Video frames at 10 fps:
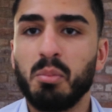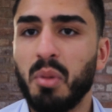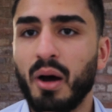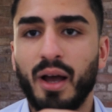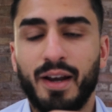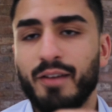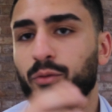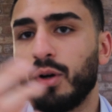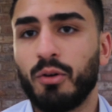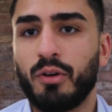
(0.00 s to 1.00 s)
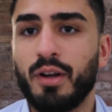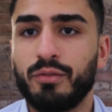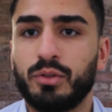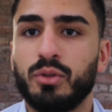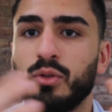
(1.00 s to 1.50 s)
but an F1 or
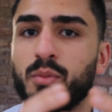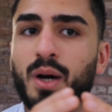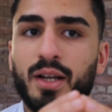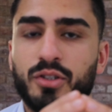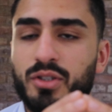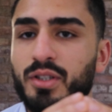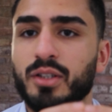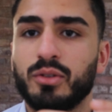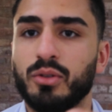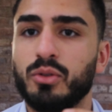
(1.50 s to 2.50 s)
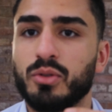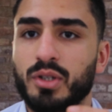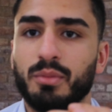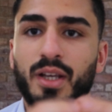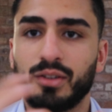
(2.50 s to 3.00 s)
F2 might just need to do
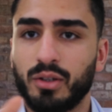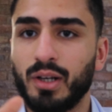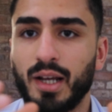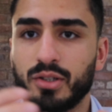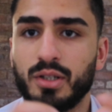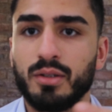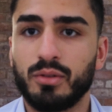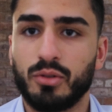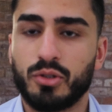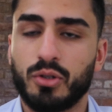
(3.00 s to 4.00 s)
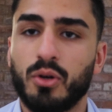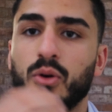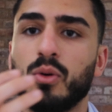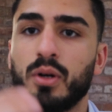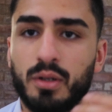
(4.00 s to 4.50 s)
some data collection to
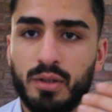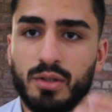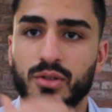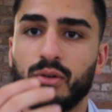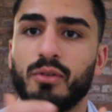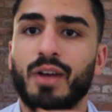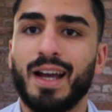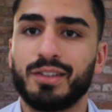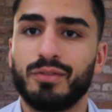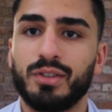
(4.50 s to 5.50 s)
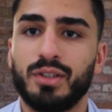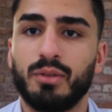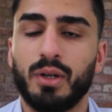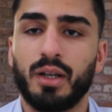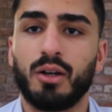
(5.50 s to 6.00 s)
show sort of activity
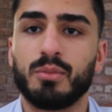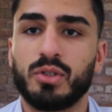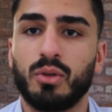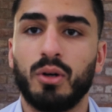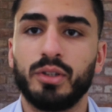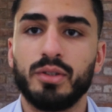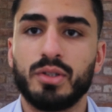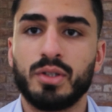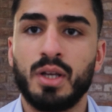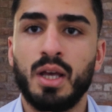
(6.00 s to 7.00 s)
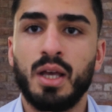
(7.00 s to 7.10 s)
when it comes to audits.